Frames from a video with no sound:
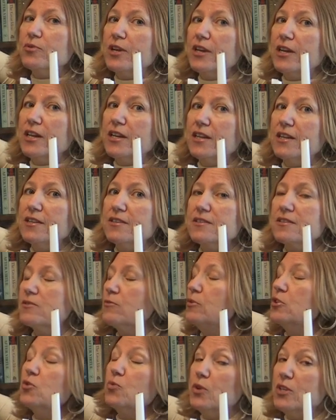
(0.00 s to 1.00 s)
readings,
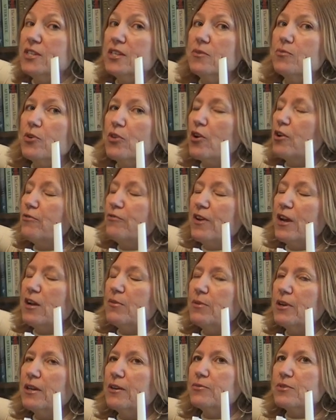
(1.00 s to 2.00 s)
which we did with our
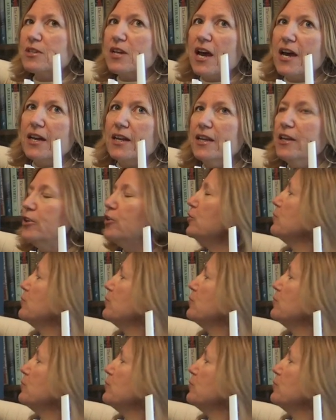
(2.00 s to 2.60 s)
family. It was kind of hit